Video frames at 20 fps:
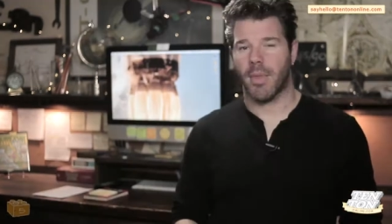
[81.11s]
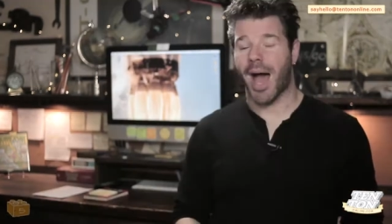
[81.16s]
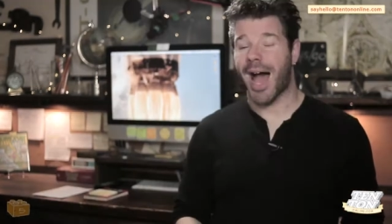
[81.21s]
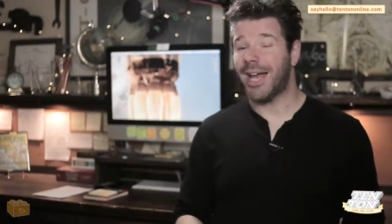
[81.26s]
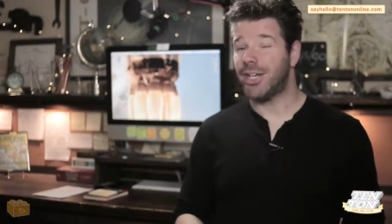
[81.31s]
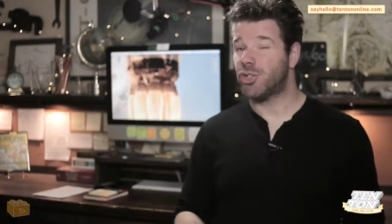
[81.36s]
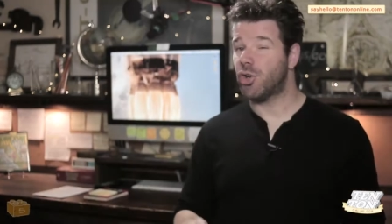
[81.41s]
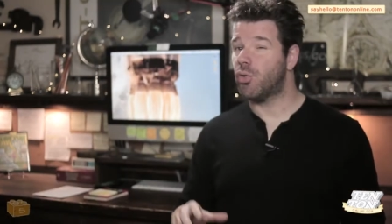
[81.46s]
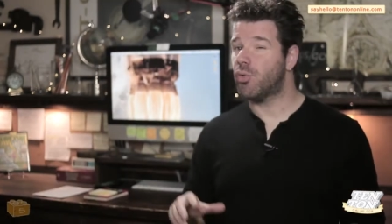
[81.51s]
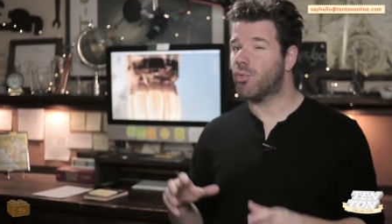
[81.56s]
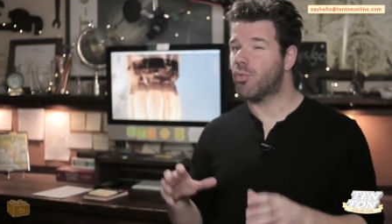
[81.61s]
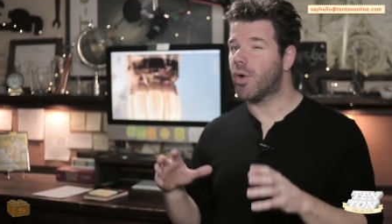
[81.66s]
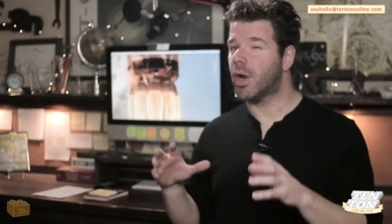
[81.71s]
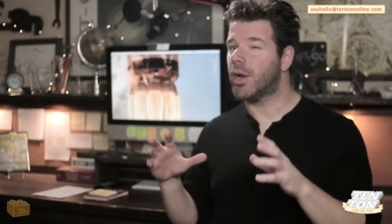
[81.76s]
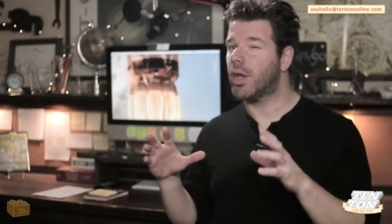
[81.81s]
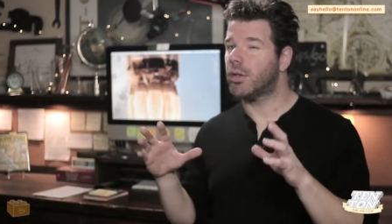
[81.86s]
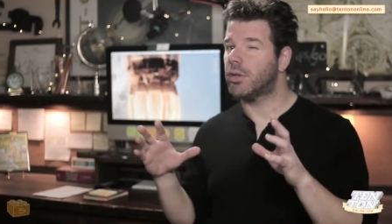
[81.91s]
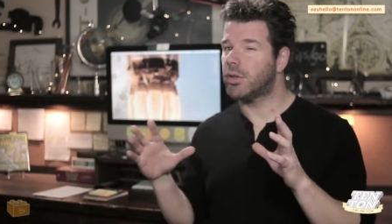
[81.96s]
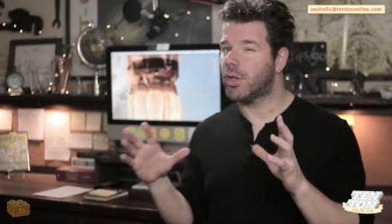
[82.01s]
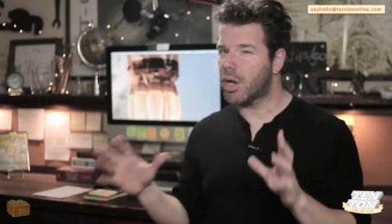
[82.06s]
I don't
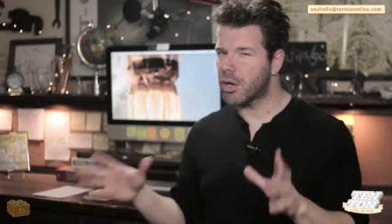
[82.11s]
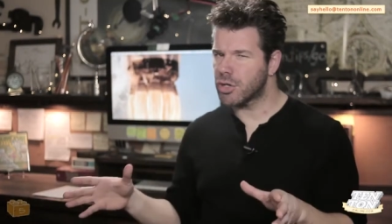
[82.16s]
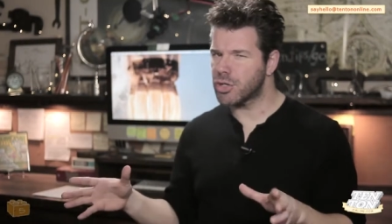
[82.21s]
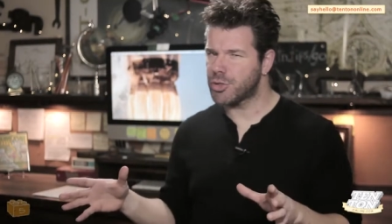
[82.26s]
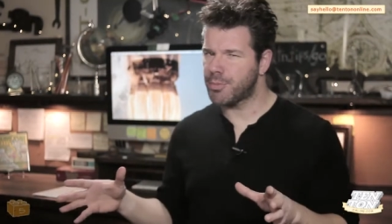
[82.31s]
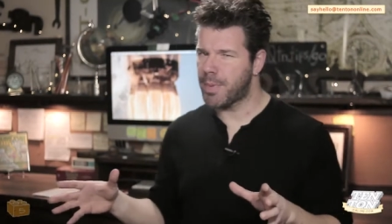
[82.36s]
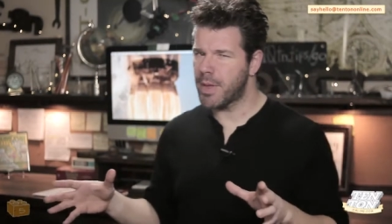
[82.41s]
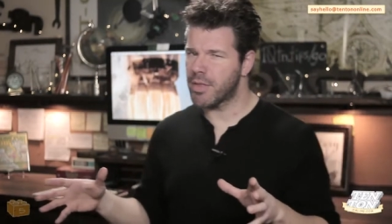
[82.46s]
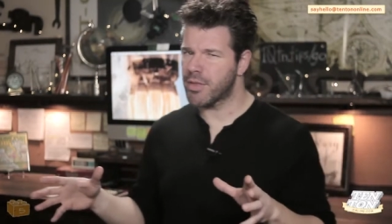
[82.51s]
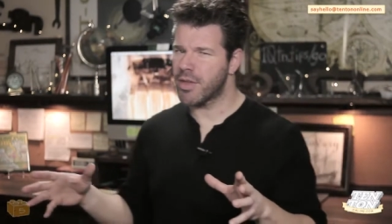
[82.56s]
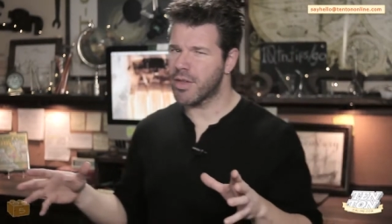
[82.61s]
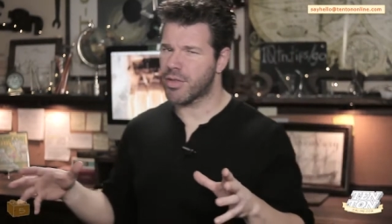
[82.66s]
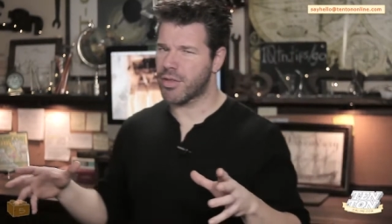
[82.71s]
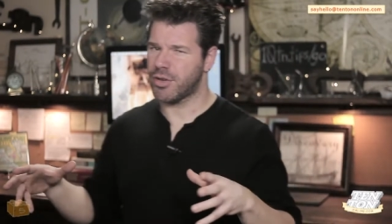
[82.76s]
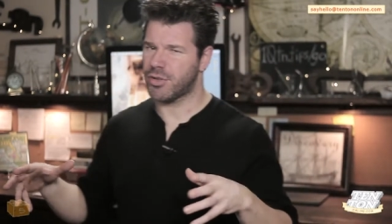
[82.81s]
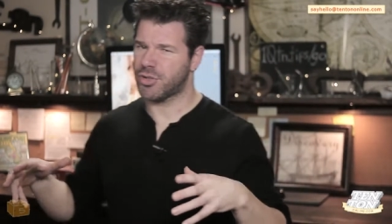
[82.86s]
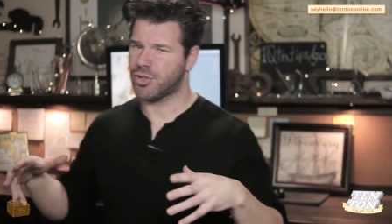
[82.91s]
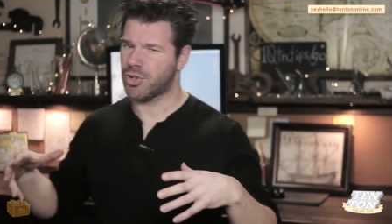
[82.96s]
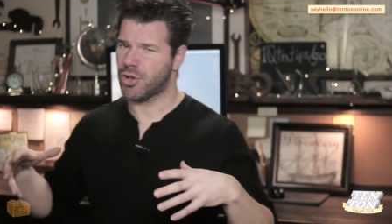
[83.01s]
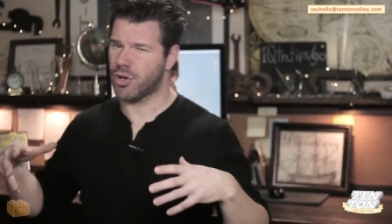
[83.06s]
run a large business
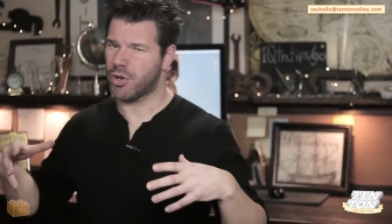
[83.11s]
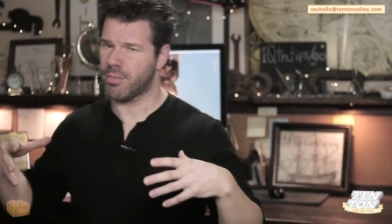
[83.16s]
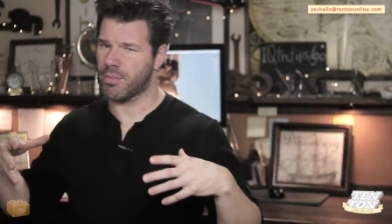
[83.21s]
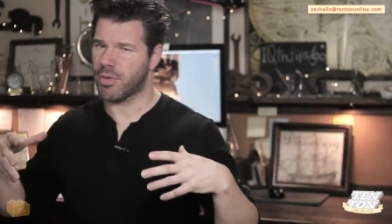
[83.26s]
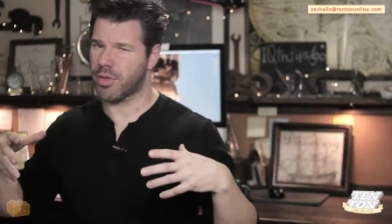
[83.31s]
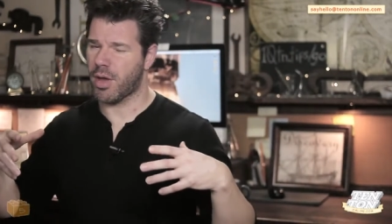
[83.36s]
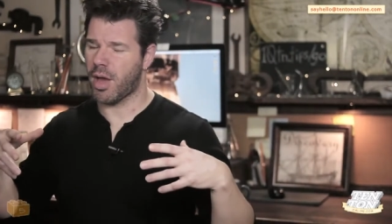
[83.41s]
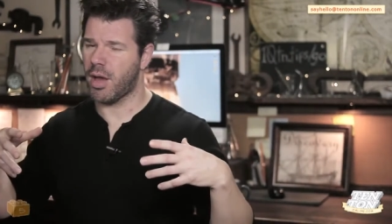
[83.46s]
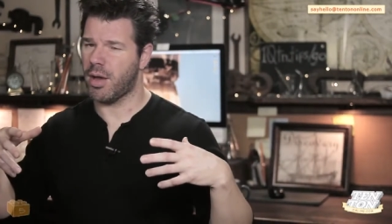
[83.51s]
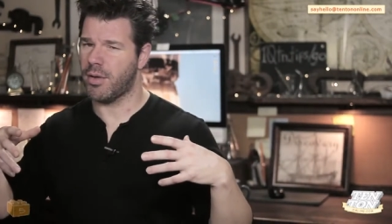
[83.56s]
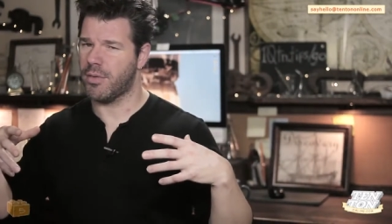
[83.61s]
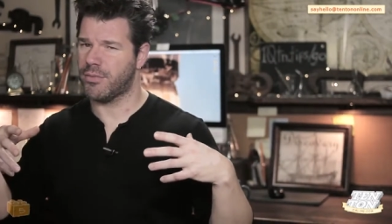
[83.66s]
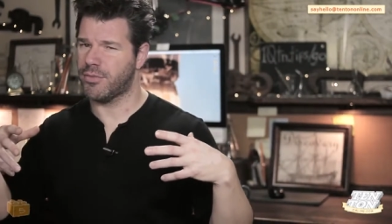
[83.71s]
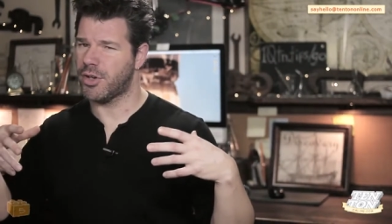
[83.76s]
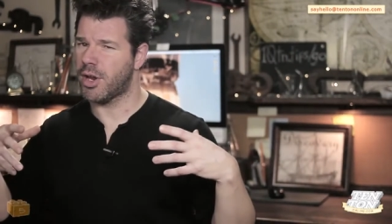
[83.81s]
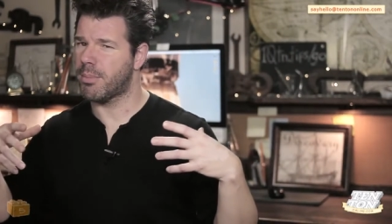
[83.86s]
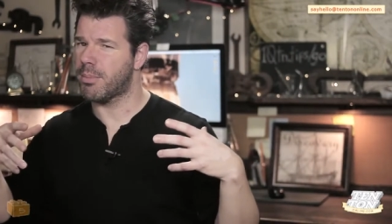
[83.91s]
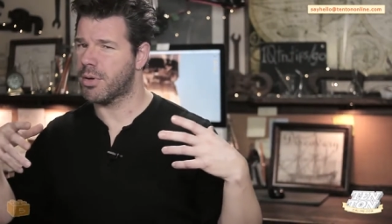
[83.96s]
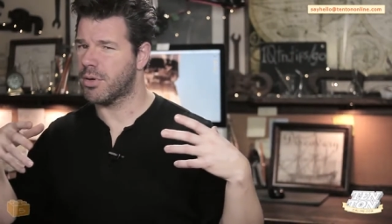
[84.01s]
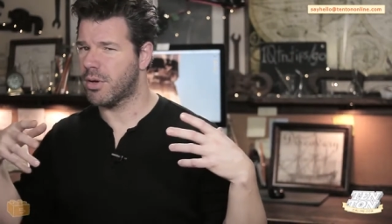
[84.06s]
in terms of
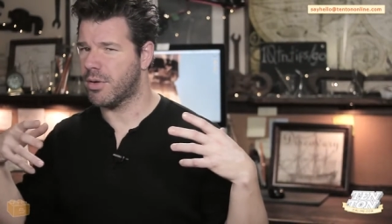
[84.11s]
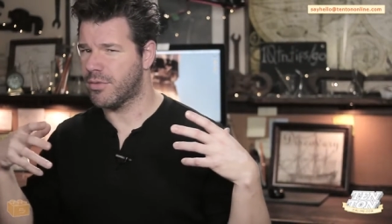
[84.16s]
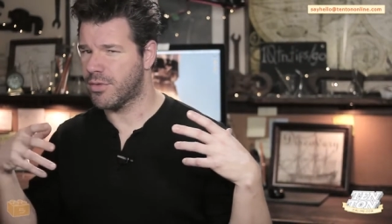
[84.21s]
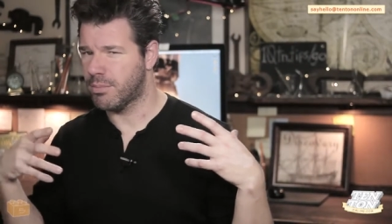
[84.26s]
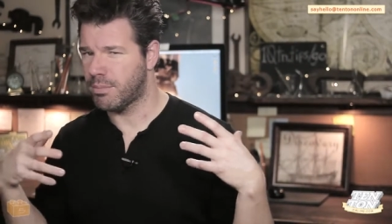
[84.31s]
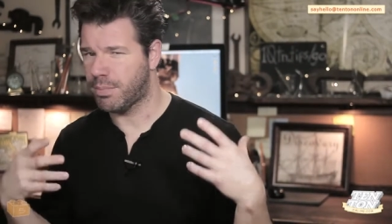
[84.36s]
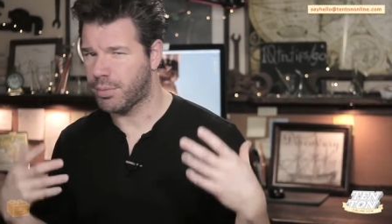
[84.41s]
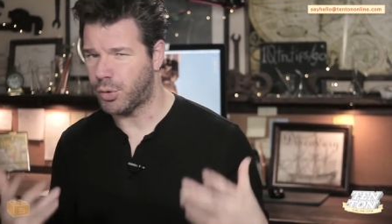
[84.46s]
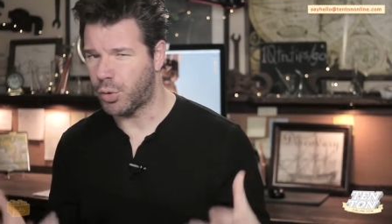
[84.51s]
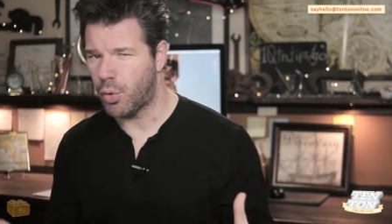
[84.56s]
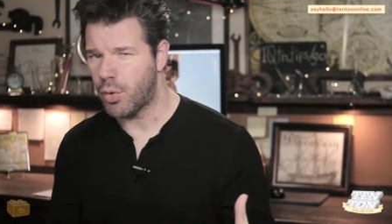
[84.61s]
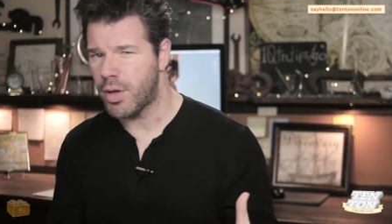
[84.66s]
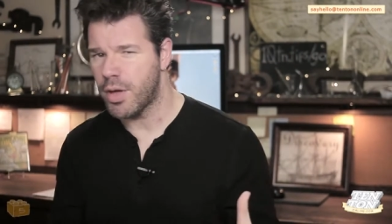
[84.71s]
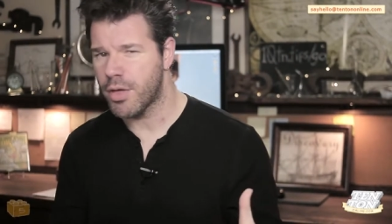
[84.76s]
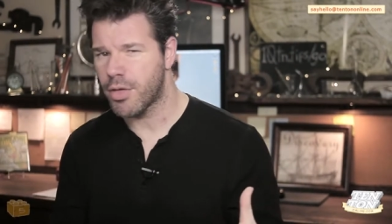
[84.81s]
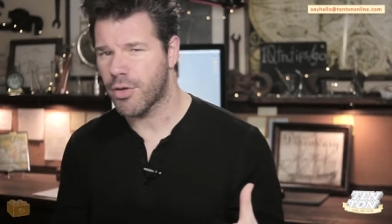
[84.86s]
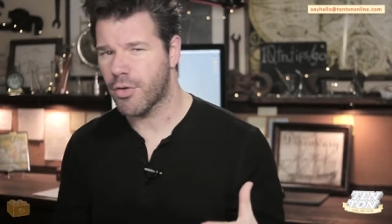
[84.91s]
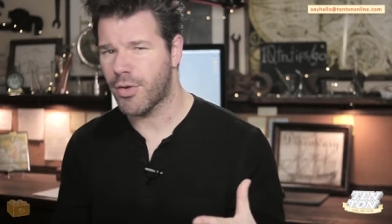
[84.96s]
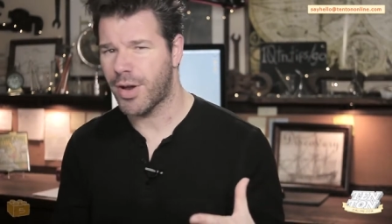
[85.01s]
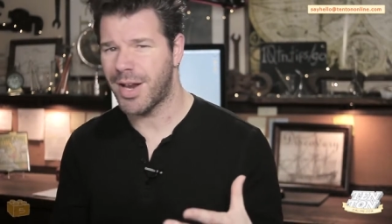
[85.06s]
number of
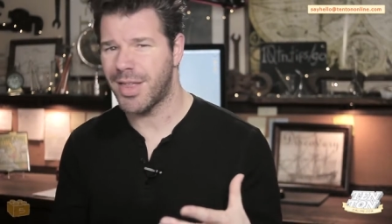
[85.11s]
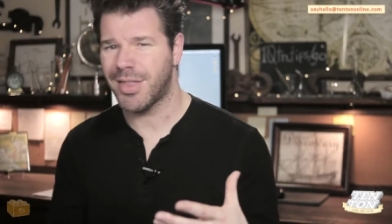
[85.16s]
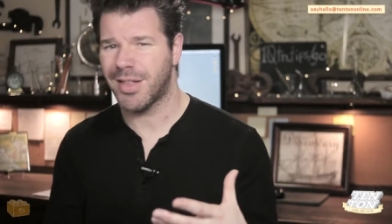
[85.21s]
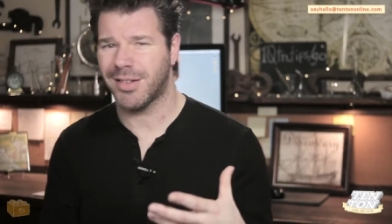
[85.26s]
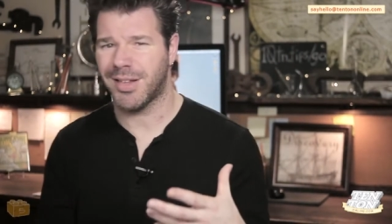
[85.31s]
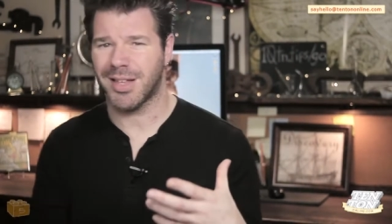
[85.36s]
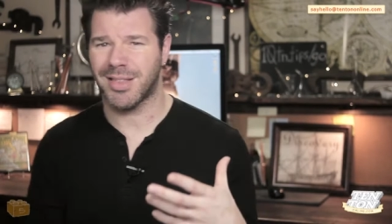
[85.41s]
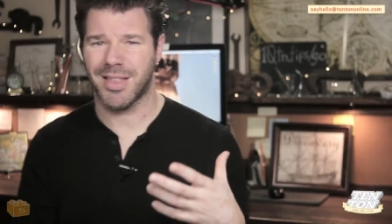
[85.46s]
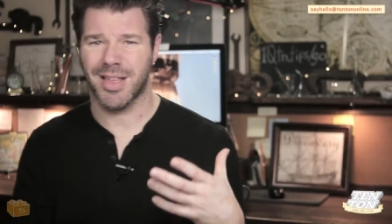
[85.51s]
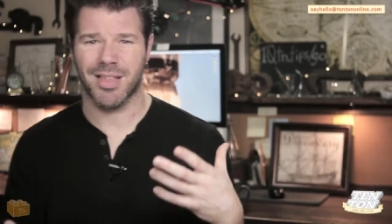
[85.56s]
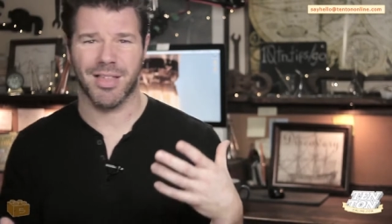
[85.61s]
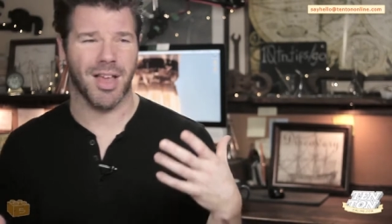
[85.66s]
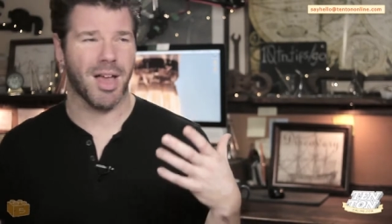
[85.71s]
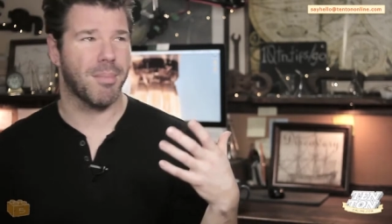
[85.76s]
employees or anything like this.